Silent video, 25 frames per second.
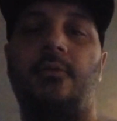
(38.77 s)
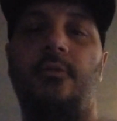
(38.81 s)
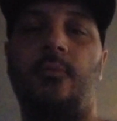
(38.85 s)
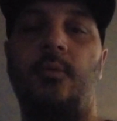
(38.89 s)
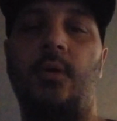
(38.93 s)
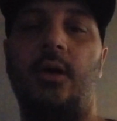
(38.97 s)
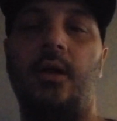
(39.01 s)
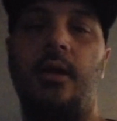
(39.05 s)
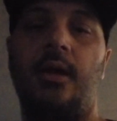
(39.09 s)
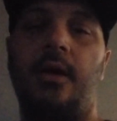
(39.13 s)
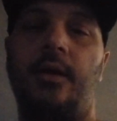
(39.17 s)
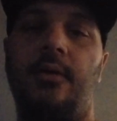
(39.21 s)

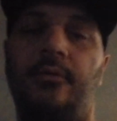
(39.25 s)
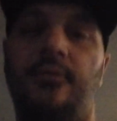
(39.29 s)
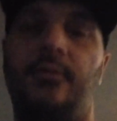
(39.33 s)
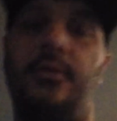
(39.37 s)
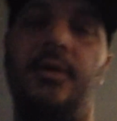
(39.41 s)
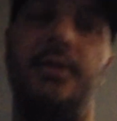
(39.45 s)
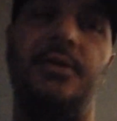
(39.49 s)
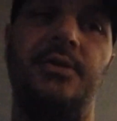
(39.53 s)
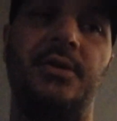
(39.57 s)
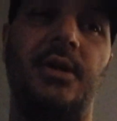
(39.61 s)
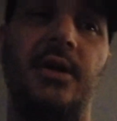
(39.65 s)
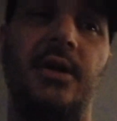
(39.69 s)
well as
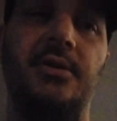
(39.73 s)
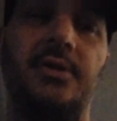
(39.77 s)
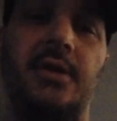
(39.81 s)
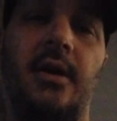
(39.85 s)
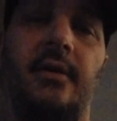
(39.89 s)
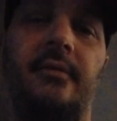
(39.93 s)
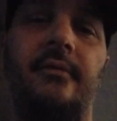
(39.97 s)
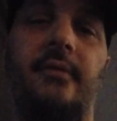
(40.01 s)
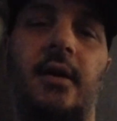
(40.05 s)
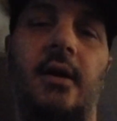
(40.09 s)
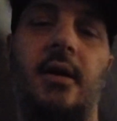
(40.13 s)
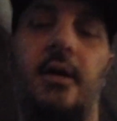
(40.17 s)
DJ
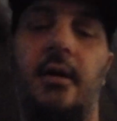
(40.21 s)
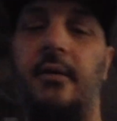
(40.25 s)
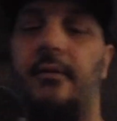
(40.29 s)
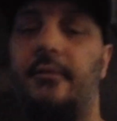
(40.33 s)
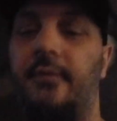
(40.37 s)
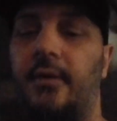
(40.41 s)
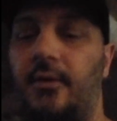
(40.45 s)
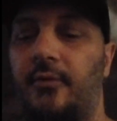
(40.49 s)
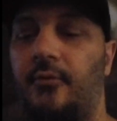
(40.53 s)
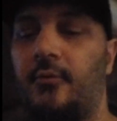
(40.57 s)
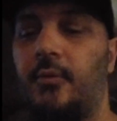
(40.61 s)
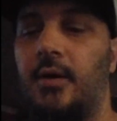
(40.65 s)
J5,
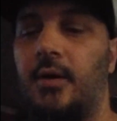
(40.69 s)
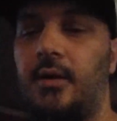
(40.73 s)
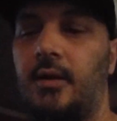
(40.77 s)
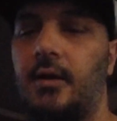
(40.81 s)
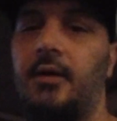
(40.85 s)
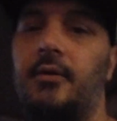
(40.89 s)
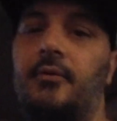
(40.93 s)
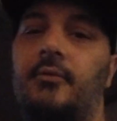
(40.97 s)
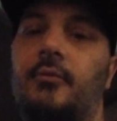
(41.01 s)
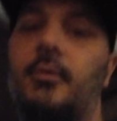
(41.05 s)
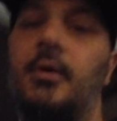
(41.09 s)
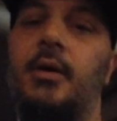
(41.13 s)
as well
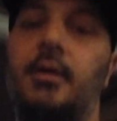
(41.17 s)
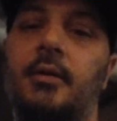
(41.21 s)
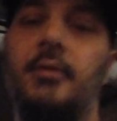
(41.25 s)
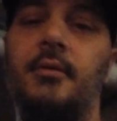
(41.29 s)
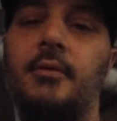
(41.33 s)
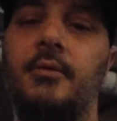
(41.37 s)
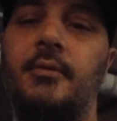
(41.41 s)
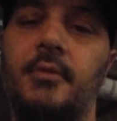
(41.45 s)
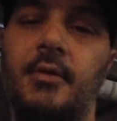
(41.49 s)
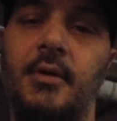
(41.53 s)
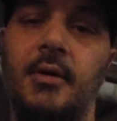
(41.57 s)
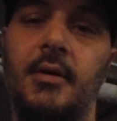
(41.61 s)
as
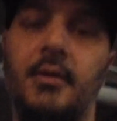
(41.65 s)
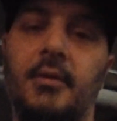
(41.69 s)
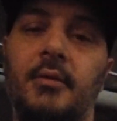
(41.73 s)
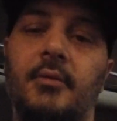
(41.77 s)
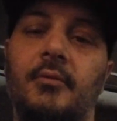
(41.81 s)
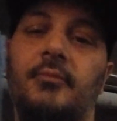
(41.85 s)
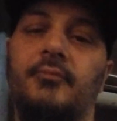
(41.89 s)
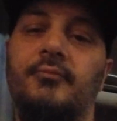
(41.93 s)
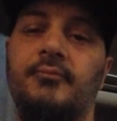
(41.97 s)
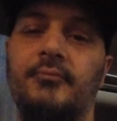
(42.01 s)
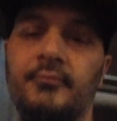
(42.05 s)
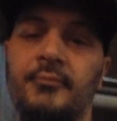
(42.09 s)

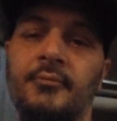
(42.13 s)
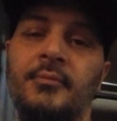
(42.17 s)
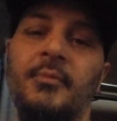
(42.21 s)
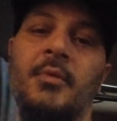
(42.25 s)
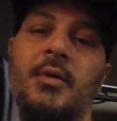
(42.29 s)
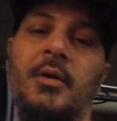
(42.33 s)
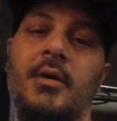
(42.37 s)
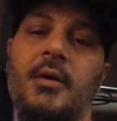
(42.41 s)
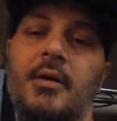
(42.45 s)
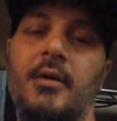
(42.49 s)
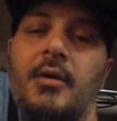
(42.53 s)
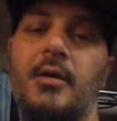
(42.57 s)

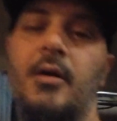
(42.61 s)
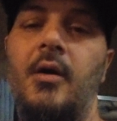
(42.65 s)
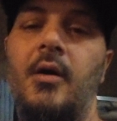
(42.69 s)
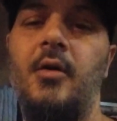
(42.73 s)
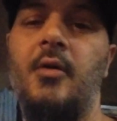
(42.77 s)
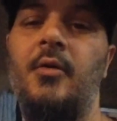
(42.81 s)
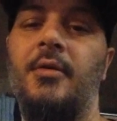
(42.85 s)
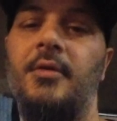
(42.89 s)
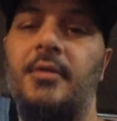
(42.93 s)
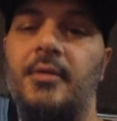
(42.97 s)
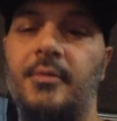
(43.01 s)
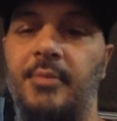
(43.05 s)

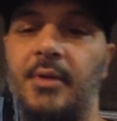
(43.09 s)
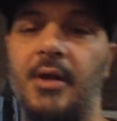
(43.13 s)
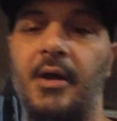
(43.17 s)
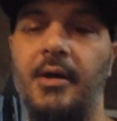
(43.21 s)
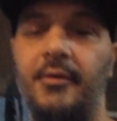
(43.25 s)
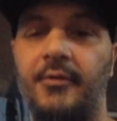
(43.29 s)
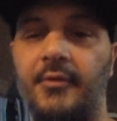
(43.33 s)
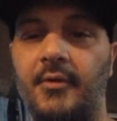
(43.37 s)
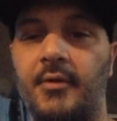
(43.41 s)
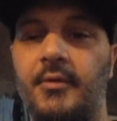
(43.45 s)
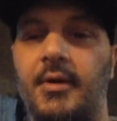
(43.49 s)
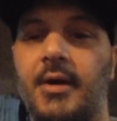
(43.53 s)
the owner of
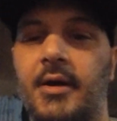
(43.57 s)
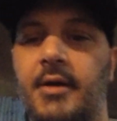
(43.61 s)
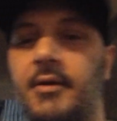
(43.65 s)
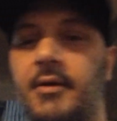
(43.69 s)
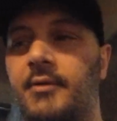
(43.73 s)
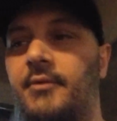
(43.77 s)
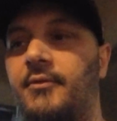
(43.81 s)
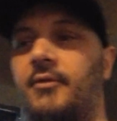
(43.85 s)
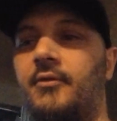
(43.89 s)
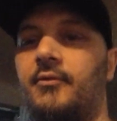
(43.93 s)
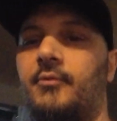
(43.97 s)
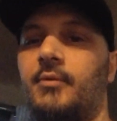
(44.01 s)
Lion Sun
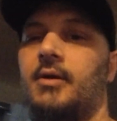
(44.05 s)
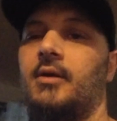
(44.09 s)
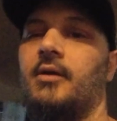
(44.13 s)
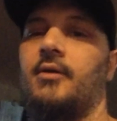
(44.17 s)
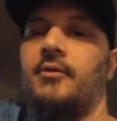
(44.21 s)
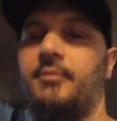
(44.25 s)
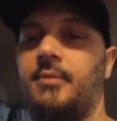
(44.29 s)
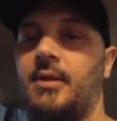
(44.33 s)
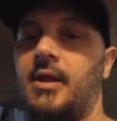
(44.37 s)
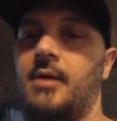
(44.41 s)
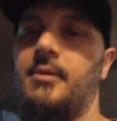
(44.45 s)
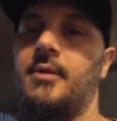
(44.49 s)
Records, as well
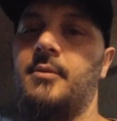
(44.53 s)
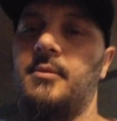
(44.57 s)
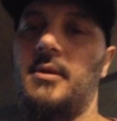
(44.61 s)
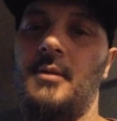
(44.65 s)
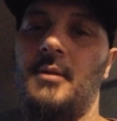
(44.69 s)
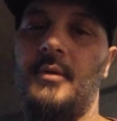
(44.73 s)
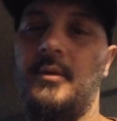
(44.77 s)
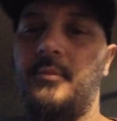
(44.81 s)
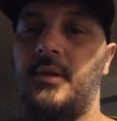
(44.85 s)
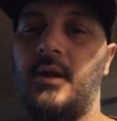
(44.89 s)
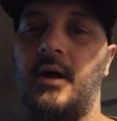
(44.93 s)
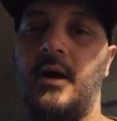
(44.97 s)
as blah blah blah
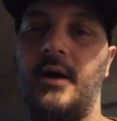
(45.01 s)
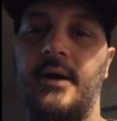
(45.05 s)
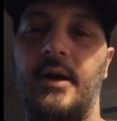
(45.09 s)
blah blah.